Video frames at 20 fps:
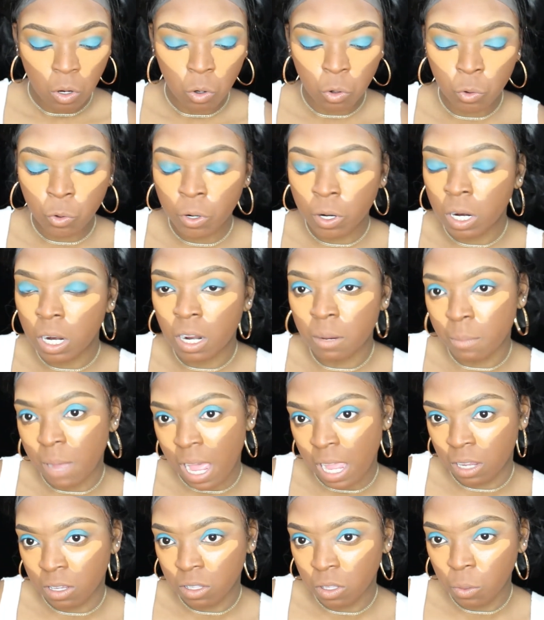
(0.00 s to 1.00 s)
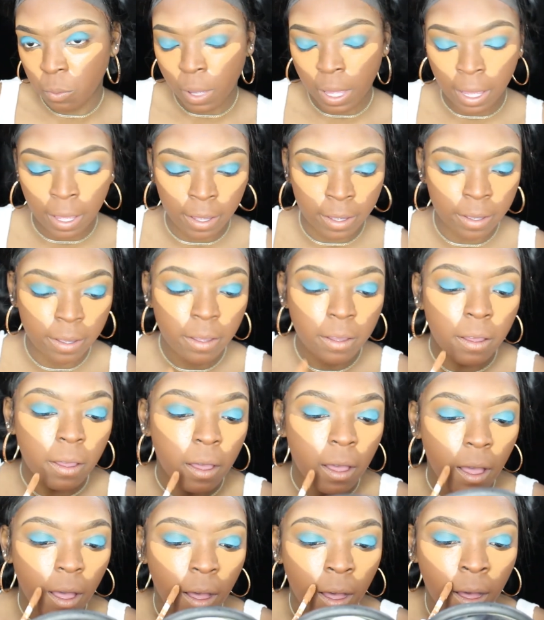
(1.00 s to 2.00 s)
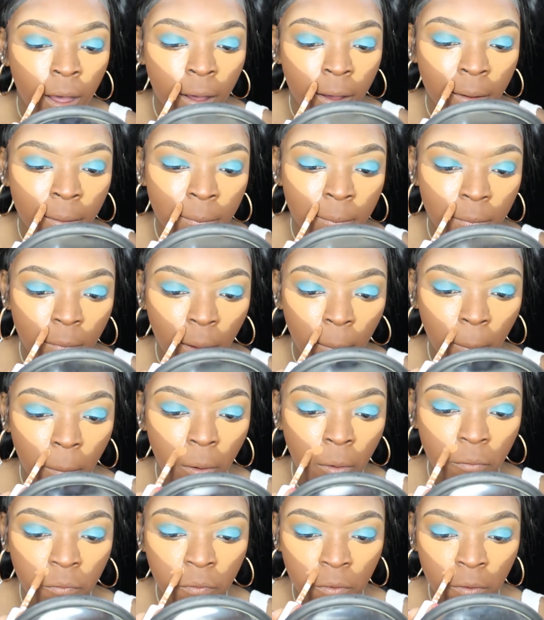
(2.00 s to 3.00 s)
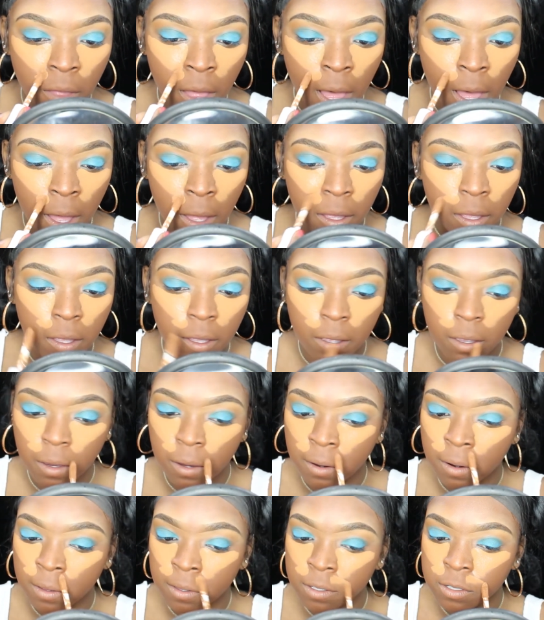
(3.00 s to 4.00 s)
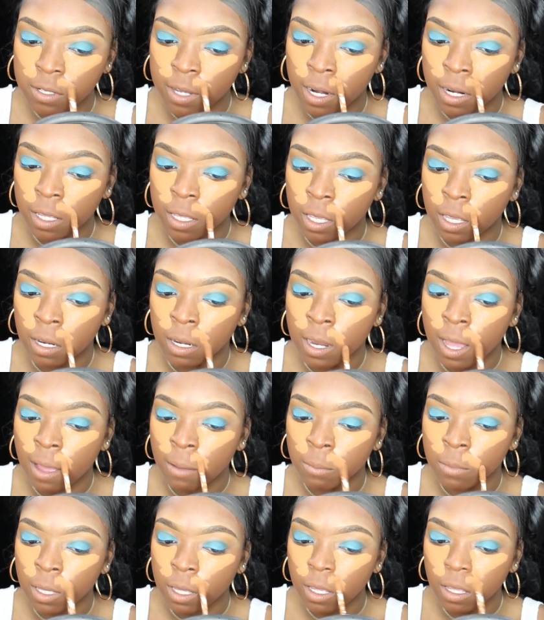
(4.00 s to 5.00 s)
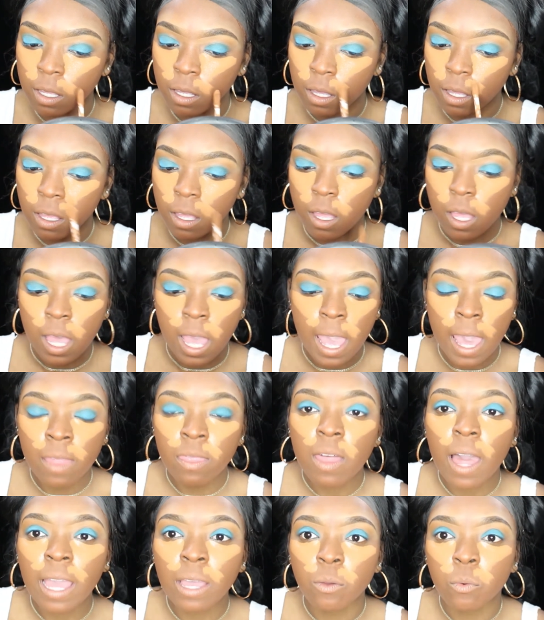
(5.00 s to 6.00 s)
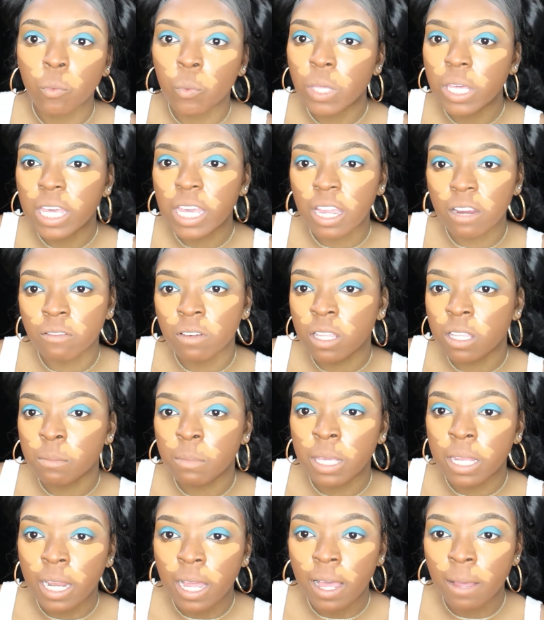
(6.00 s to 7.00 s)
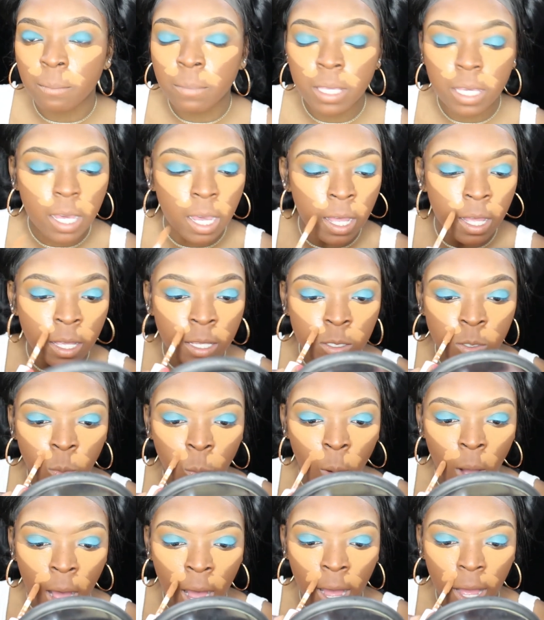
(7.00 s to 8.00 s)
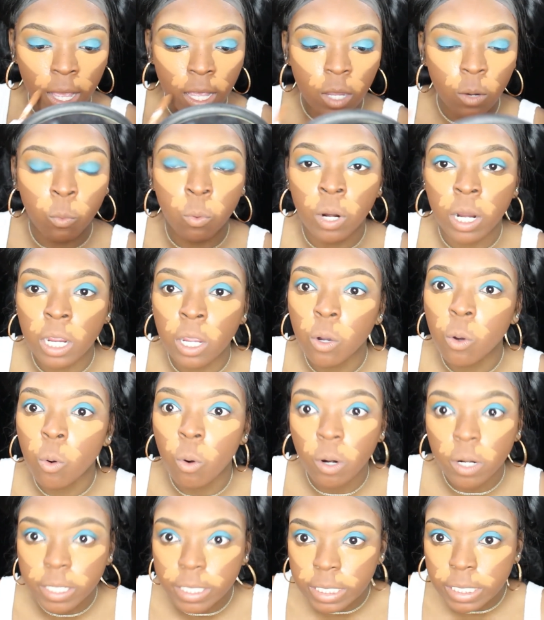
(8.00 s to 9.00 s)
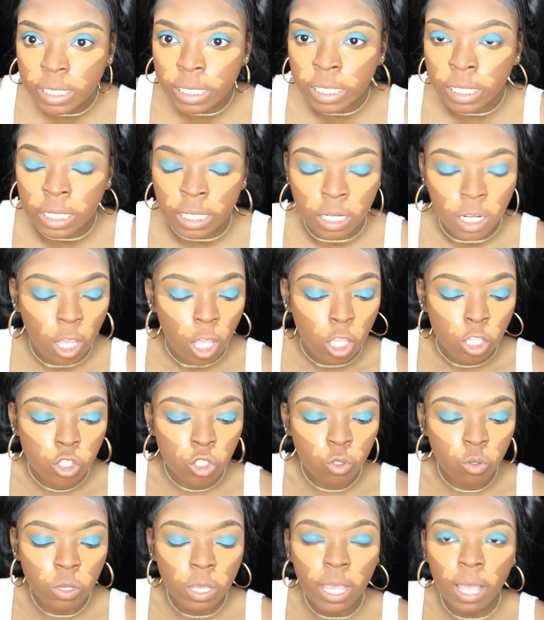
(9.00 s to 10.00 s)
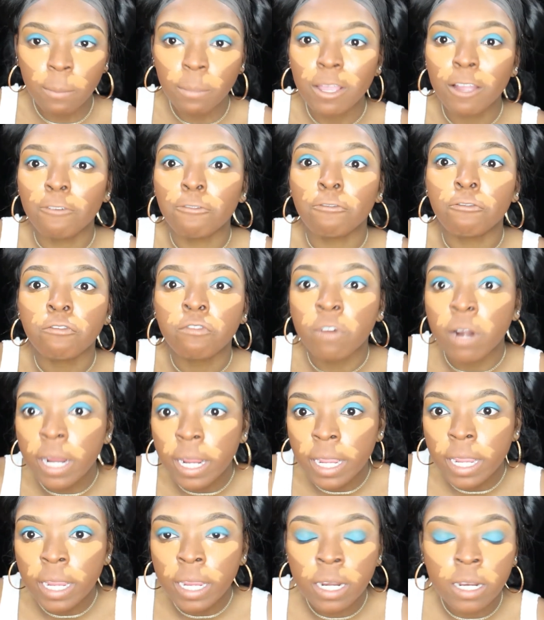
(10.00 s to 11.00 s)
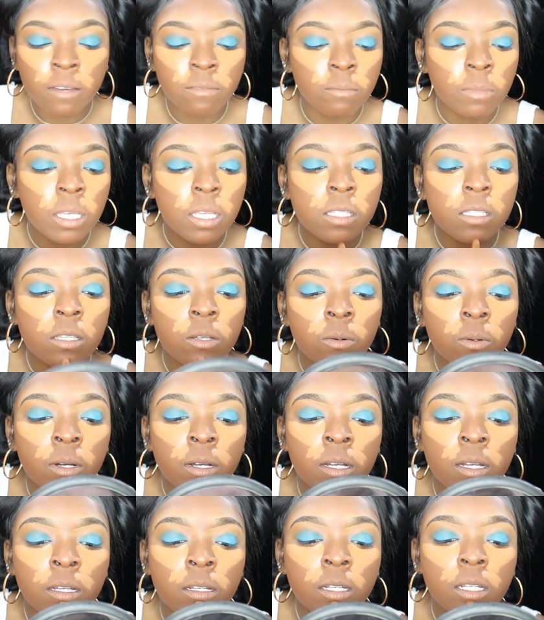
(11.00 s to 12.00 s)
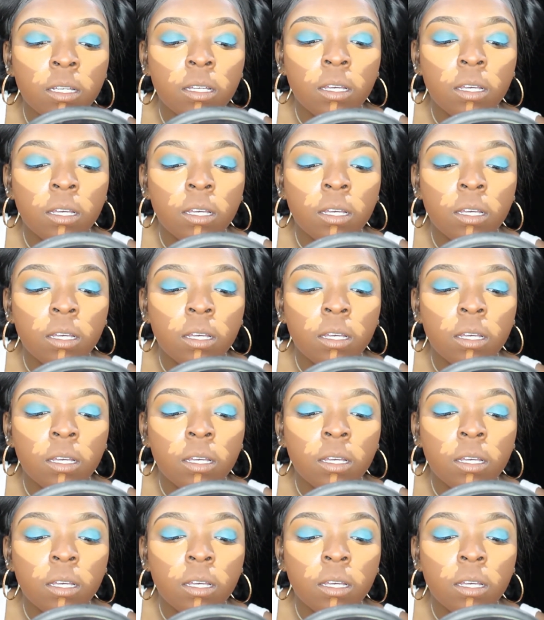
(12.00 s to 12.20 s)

or a mile away? I'm hopeful that he doesn't try to kidnap me. And like, we can't really meet up because why? We're in quarantine. So you can't be afraid of meeting someone